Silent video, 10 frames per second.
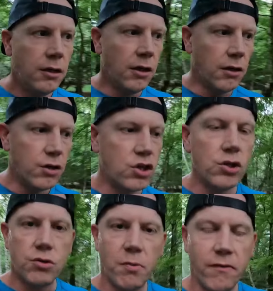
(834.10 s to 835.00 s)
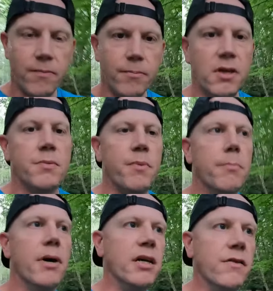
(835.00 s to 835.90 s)
know, this shoe's it's
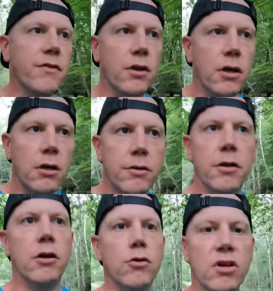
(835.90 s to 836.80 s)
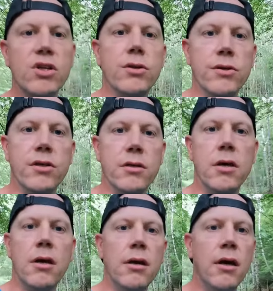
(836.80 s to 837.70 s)
been made for the long distances.
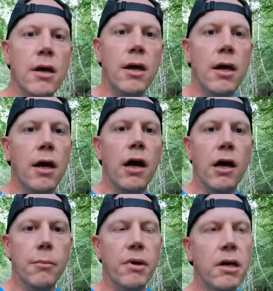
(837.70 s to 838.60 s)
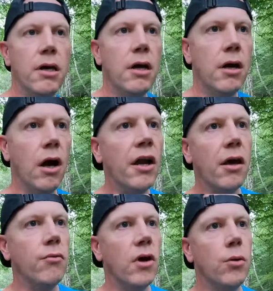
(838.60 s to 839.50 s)
I
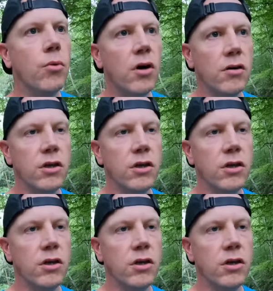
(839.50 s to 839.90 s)
don't know why